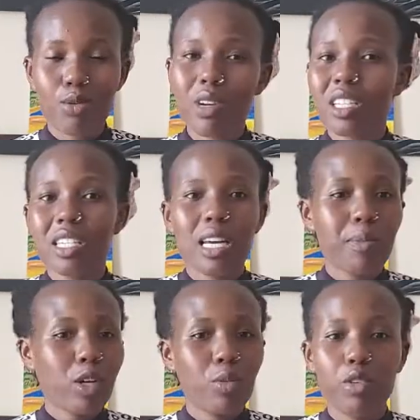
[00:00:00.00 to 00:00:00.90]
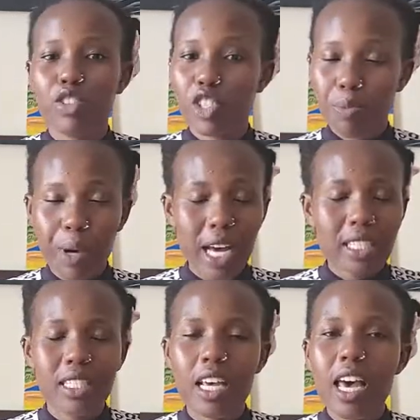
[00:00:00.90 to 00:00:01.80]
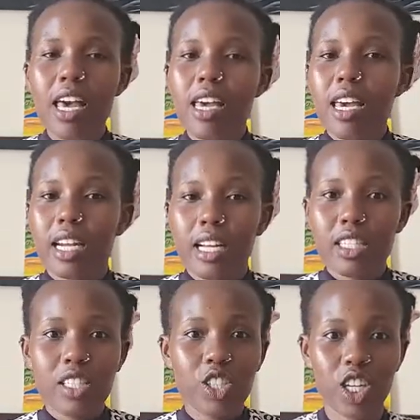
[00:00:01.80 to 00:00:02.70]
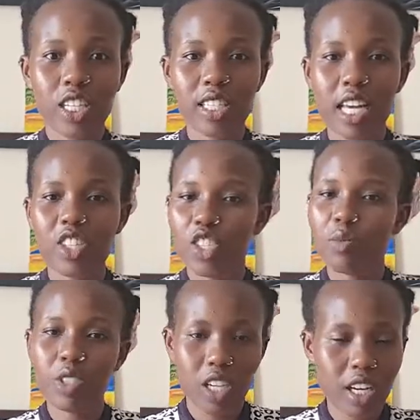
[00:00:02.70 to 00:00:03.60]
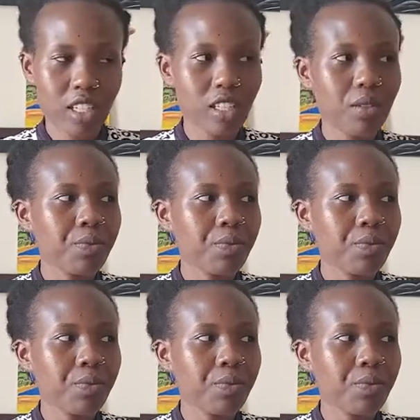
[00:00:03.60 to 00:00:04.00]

So I just had my normal gym pants and a gym shirt.